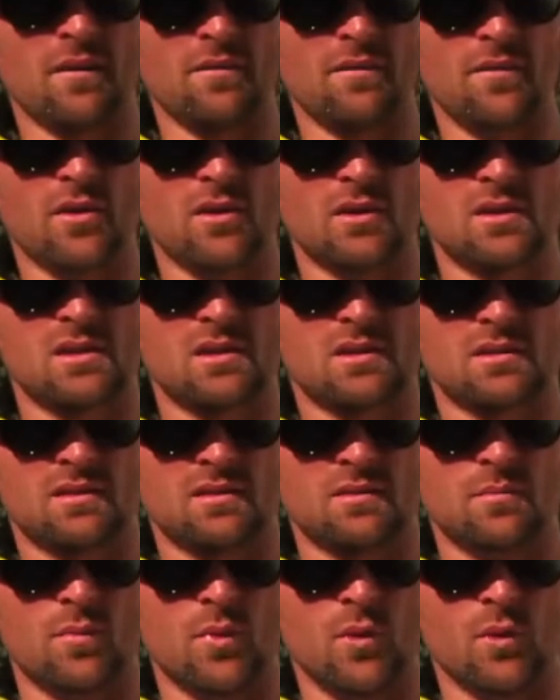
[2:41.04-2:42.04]

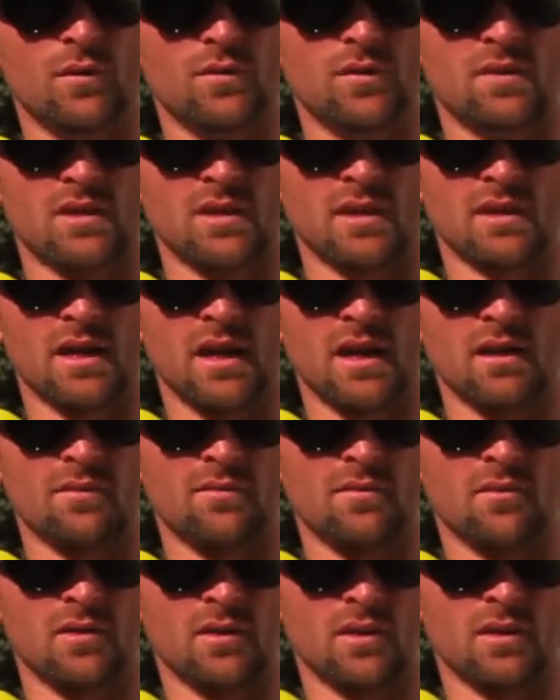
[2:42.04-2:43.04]
first moved to
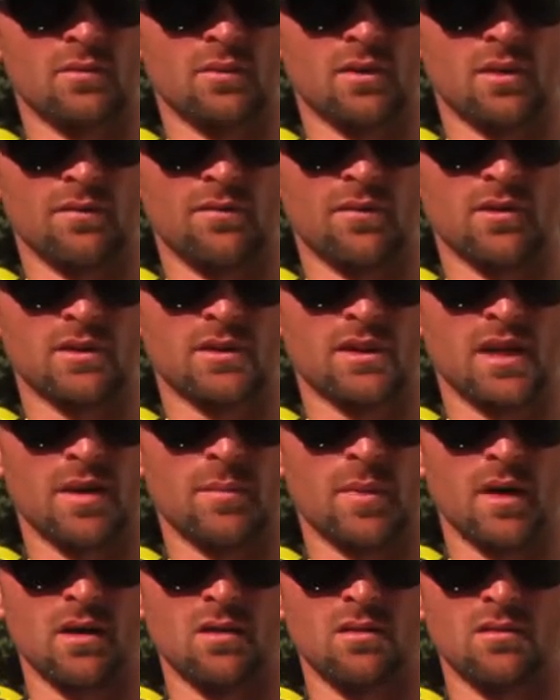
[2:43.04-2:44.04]
California when I first
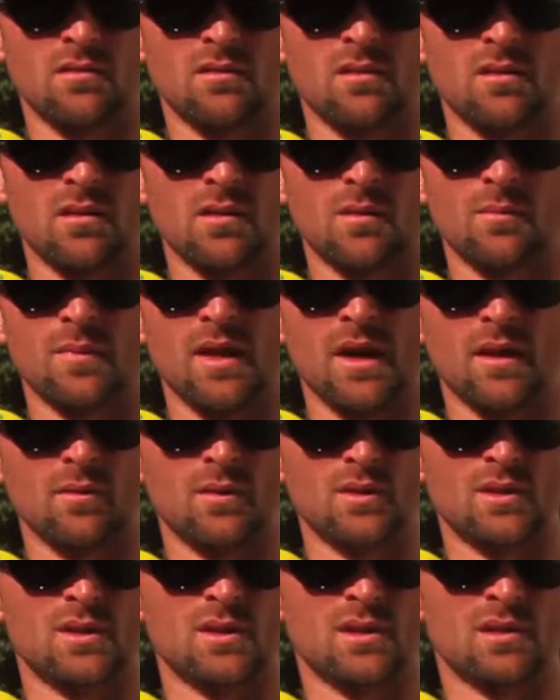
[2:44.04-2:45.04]
came out. That
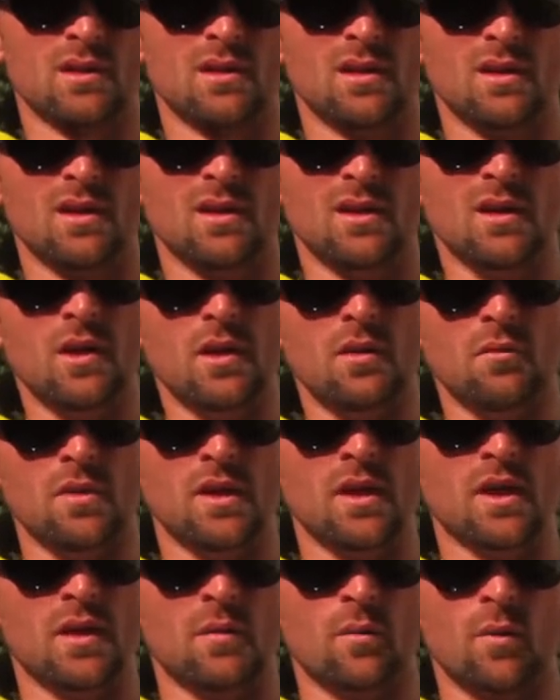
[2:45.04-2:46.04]
was
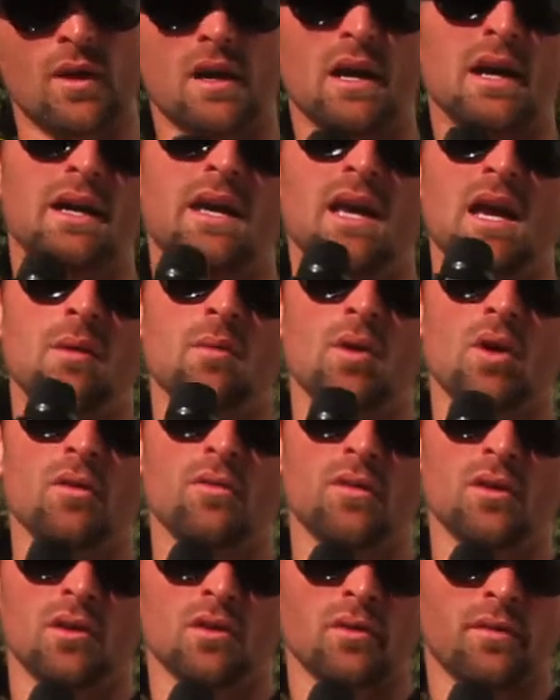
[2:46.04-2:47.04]
really when I came
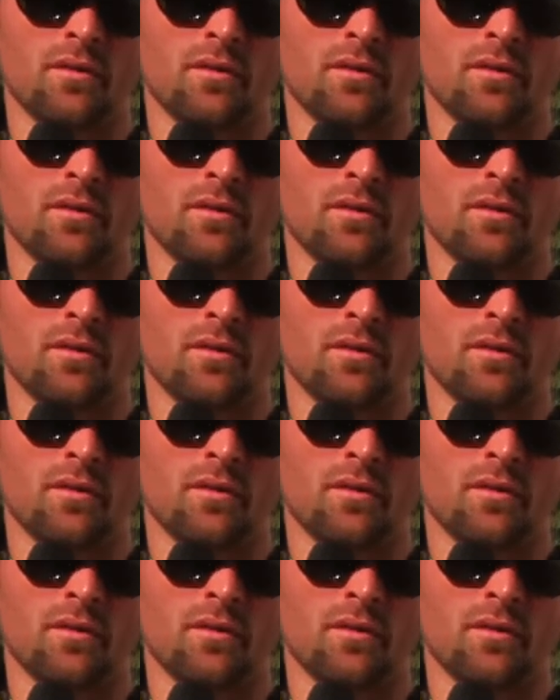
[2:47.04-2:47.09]
over in